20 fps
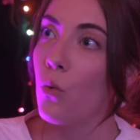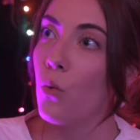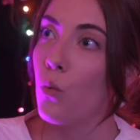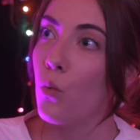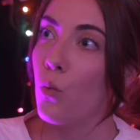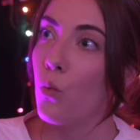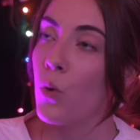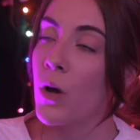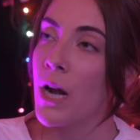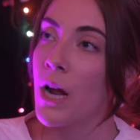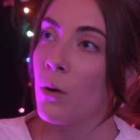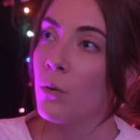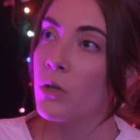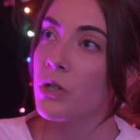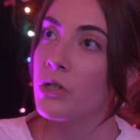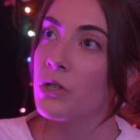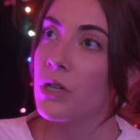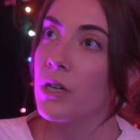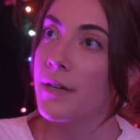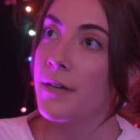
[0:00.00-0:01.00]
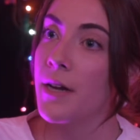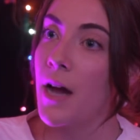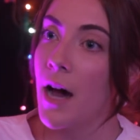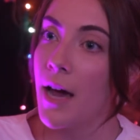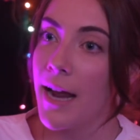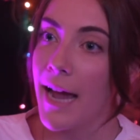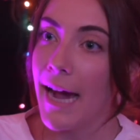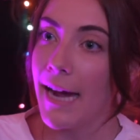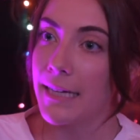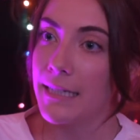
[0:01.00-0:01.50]
when I was
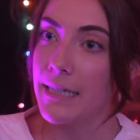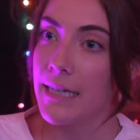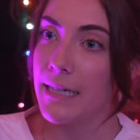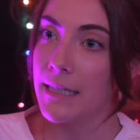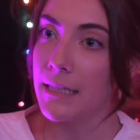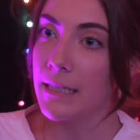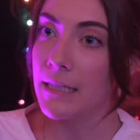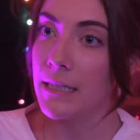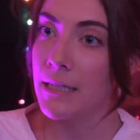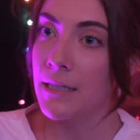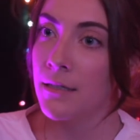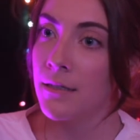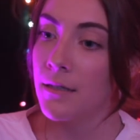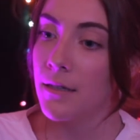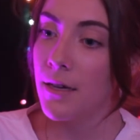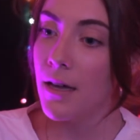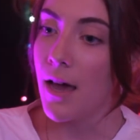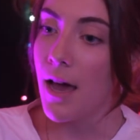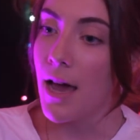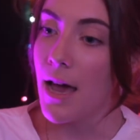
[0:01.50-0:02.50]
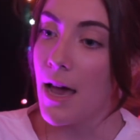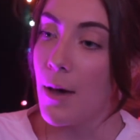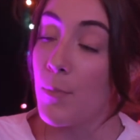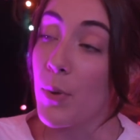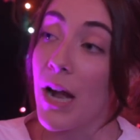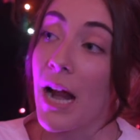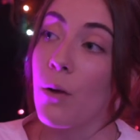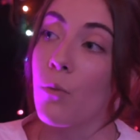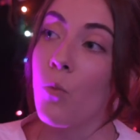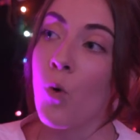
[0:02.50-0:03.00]
not acting,
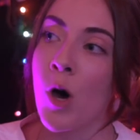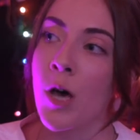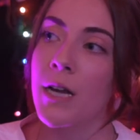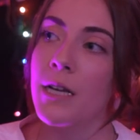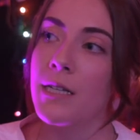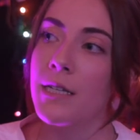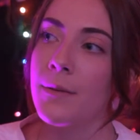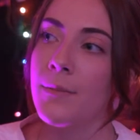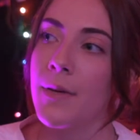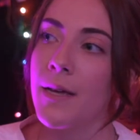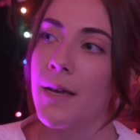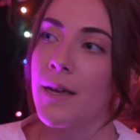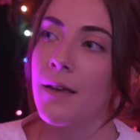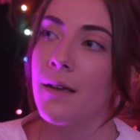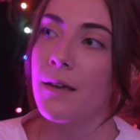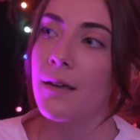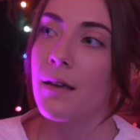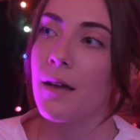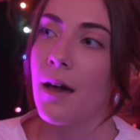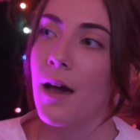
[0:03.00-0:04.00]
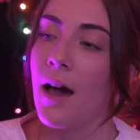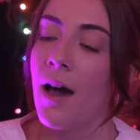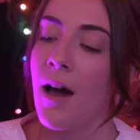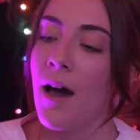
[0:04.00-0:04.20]
but I wanted to be, mm-hmm.